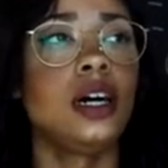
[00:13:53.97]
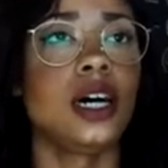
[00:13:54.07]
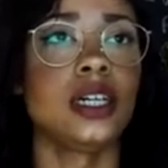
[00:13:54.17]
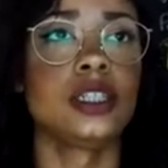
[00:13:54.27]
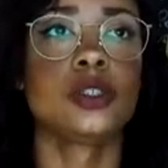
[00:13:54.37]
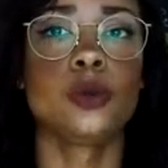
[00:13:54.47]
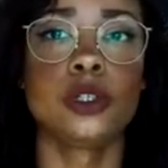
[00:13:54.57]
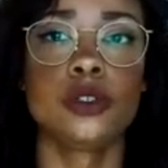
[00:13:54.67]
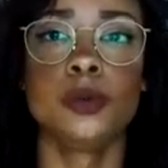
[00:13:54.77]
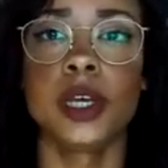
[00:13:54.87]
I just
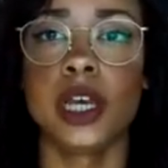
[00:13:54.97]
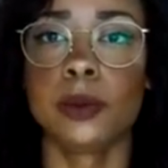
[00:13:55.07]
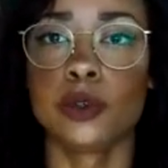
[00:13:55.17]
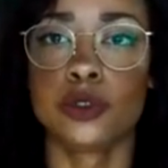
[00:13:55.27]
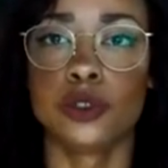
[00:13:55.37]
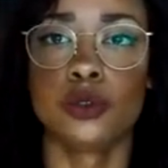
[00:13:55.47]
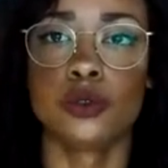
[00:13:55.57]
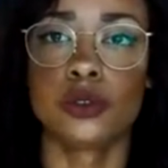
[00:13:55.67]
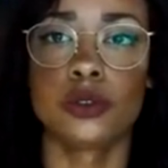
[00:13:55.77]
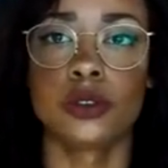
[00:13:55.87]
want to be able
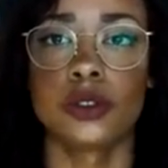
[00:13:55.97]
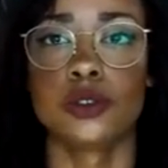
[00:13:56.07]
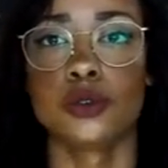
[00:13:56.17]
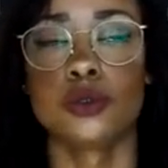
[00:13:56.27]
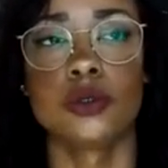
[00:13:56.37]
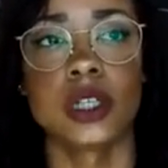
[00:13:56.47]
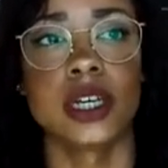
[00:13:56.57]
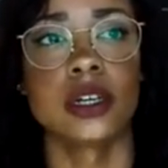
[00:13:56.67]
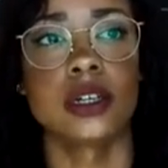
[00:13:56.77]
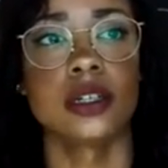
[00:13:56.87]
to to
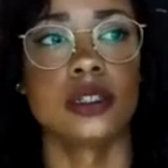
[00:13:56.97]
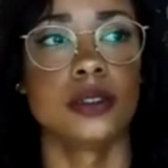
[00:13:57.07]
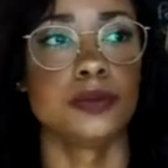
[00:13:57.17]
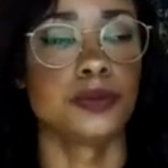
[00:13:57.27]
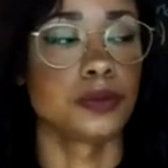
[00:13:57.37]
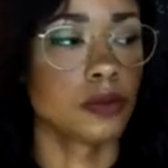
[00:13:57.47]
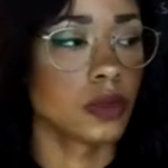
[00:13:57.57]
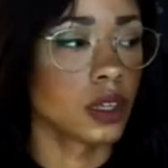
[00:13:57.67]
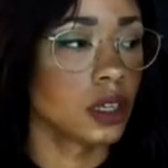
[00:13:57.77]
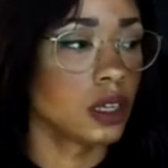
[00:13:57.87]
like um,
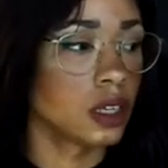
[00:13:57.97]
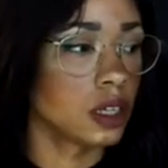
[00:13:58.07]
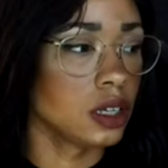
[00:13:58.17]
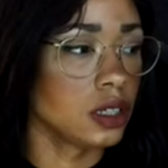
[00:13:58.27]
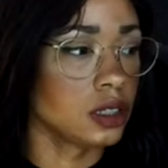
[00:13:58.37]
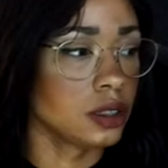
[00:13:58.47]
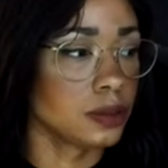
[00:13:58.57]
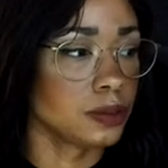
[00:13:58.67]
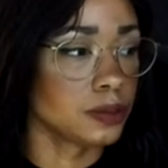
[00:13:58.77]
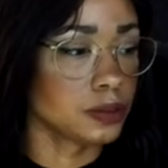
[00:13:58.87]

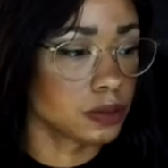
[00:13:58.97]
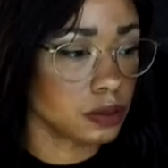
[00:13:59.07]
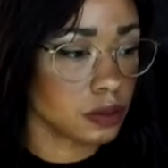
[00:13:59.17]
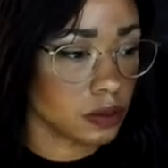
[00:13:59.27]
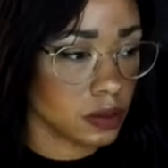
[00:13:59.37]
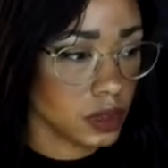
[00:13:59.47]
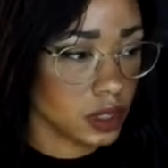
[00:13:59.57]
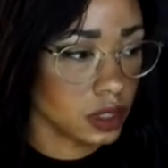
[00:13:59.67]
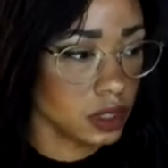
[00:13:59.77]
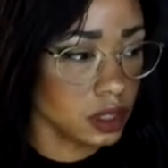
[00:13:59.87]
um,
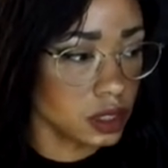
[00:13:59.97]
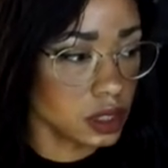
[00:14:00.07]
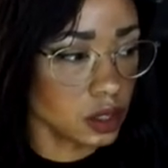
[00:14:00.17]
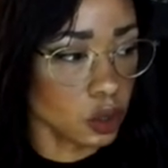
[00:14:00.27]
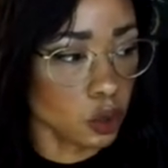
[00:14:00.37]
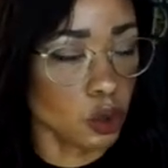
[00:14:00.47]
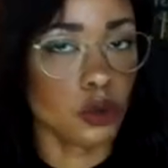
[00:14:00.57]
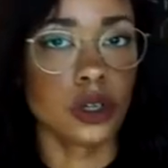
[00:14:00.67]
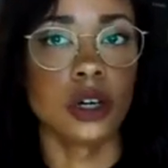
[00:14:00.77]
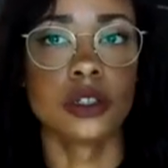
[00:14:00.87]

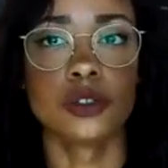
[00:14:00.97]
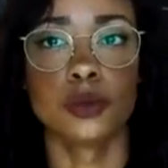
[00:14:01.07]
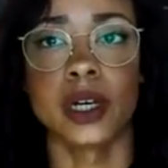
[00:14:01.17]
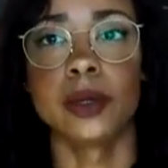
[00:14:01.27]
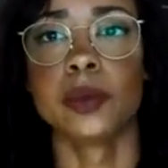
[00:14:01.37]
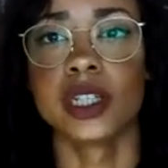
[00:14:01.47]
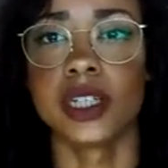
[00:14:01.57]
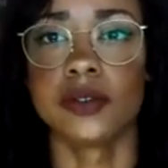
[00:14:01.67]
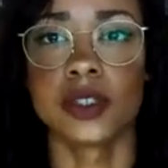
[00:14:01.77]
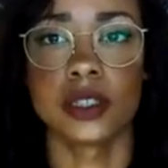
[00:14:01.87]
hold on to my
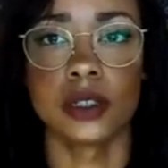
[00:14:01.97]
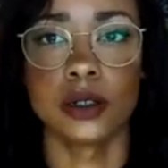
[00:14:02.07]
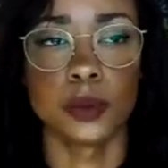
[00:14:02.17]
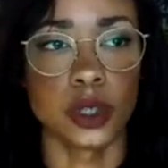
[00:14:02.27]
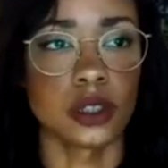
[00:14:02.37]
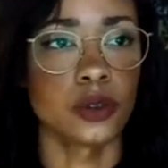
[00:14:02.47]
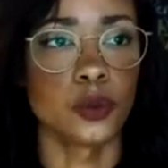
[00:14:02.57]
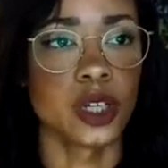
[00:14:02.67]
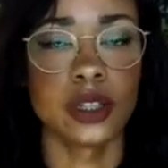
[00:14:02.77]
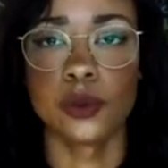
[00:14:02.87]
beliefs,
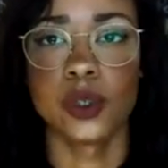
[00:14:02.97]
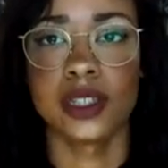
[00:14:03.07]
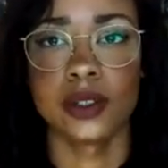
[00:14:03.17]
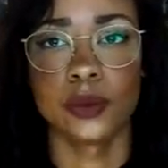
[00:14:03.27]
but with with